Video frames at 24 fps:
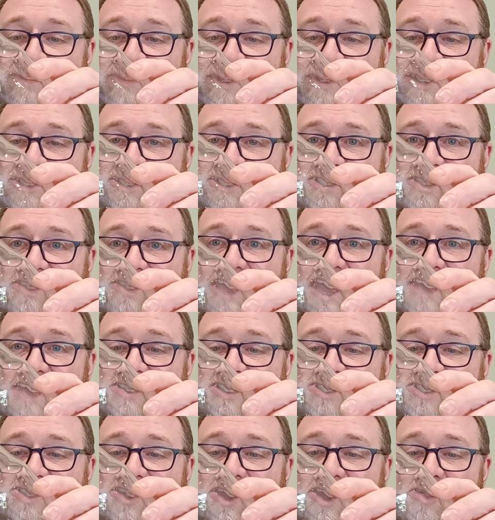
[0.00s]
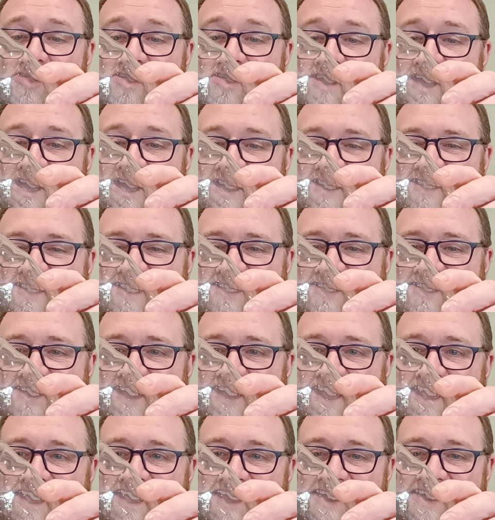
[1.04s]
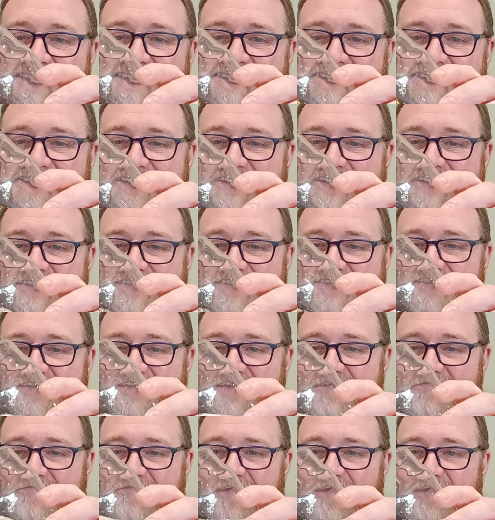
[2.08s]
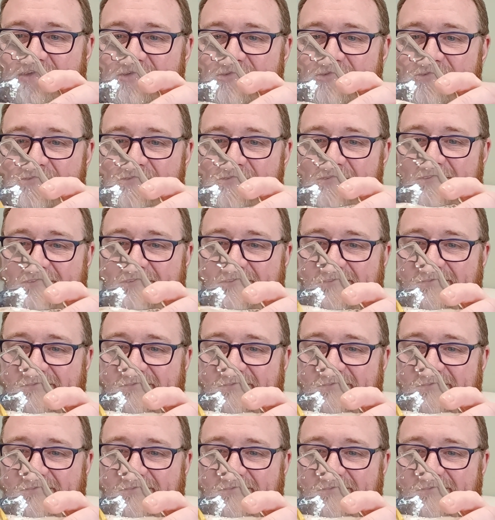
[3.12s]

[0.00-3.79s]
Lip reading: Every day's a school day, as they say. So there we go.